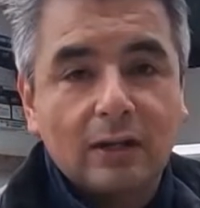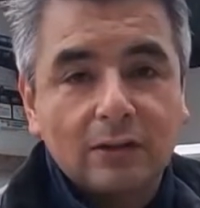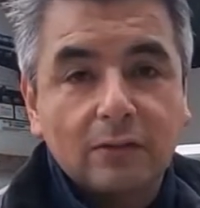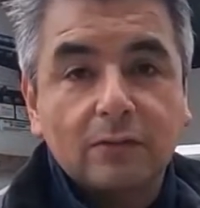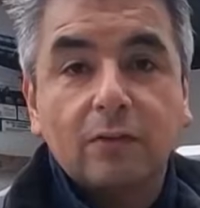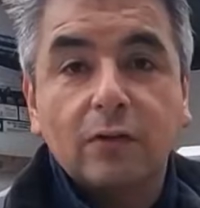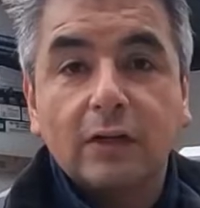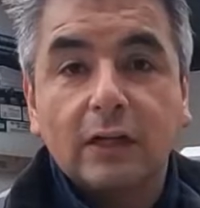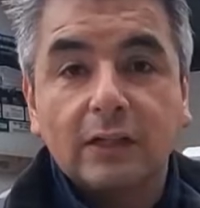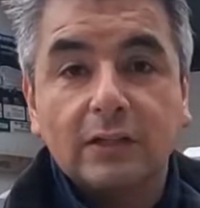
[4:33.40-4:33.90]
don't
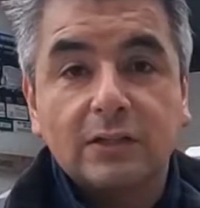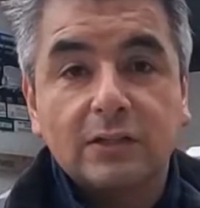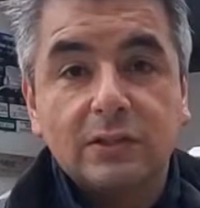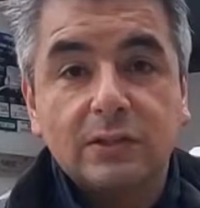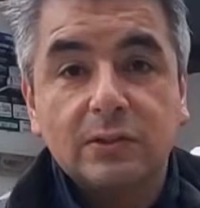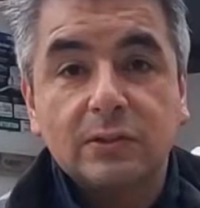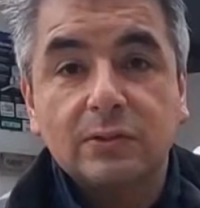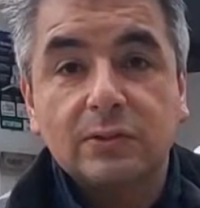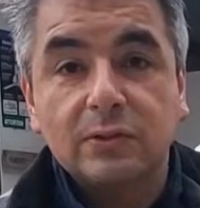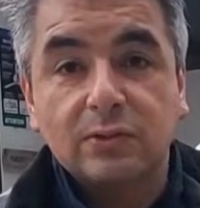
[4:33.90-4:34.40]
forget
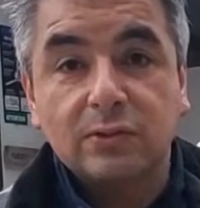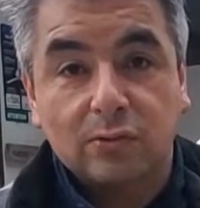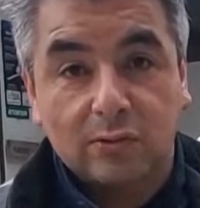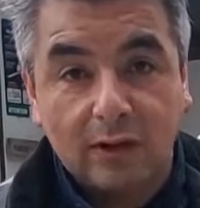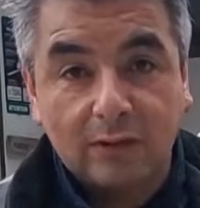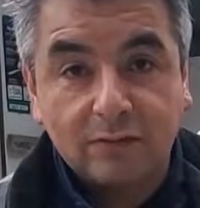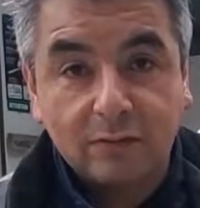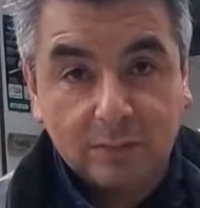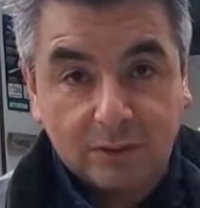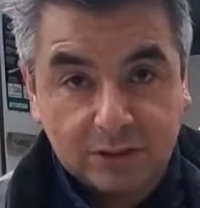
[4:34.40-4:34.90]
to
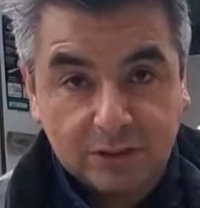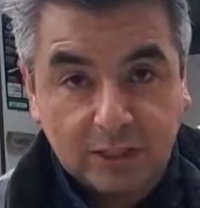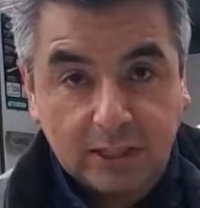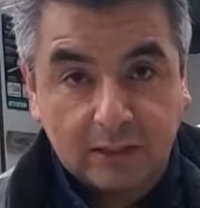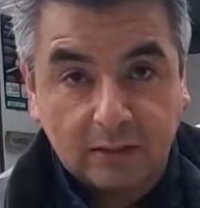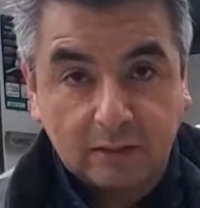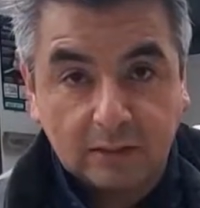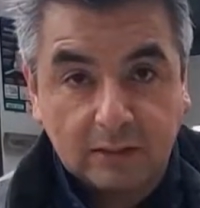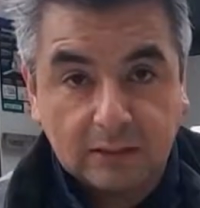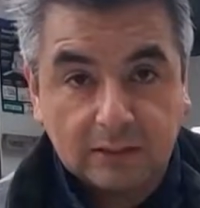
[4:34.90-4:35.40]
subscribe to my
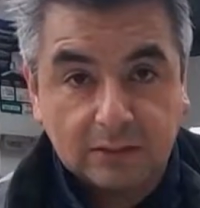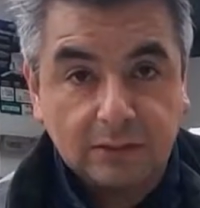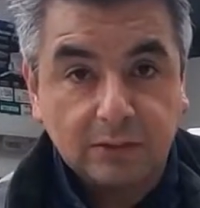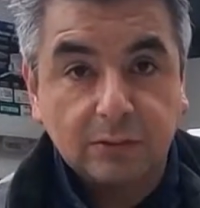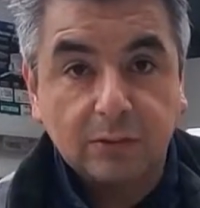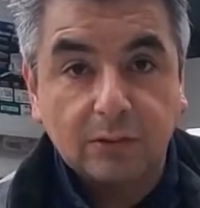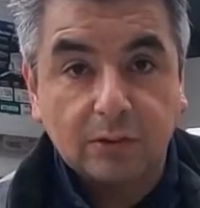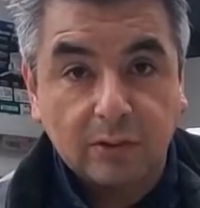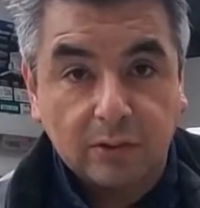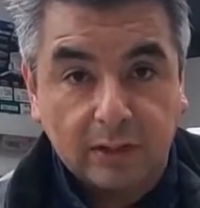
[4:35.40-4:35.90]
channel as
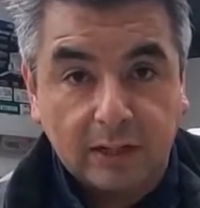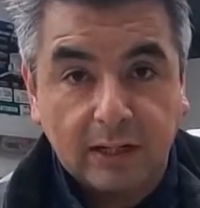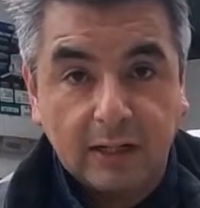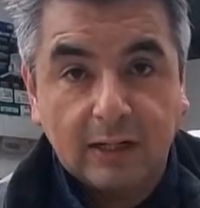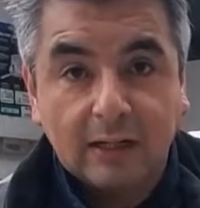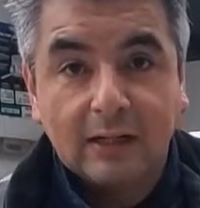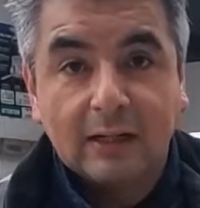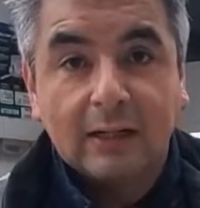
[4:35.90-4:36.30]
Hugo Correa.